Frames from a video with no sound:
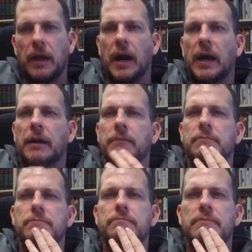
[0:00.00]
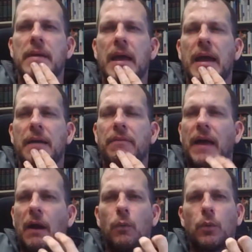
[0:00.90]
Um, and
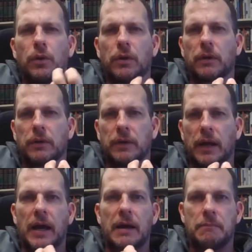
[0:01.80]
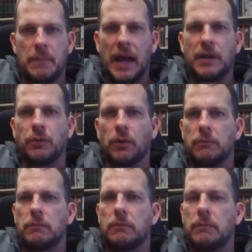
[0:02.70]
that word, Emmanuel,
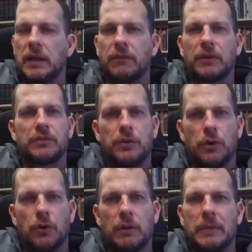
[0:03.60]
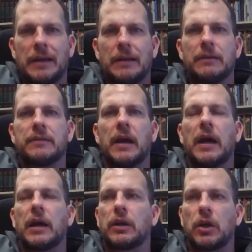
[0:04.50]
many of us know it means
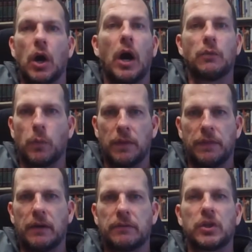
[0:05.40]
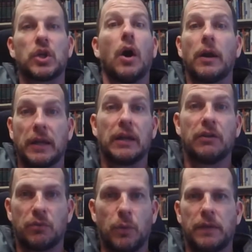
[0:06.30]
uh, God with us, God
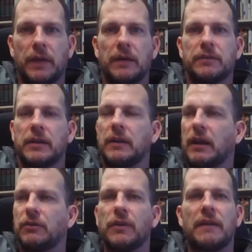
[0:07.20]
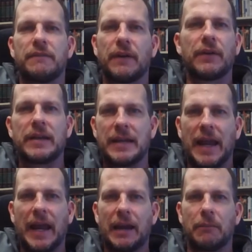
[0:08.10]
is with us, and, and so that very
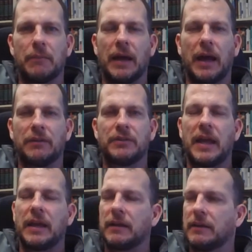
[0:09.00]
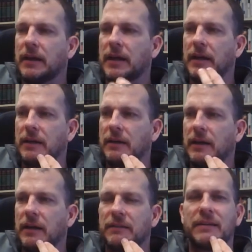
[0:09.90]
name uh, has taken uh, uh
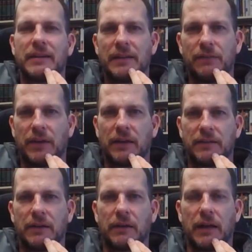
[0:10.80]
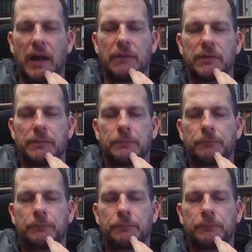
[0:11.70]
significance in our lives.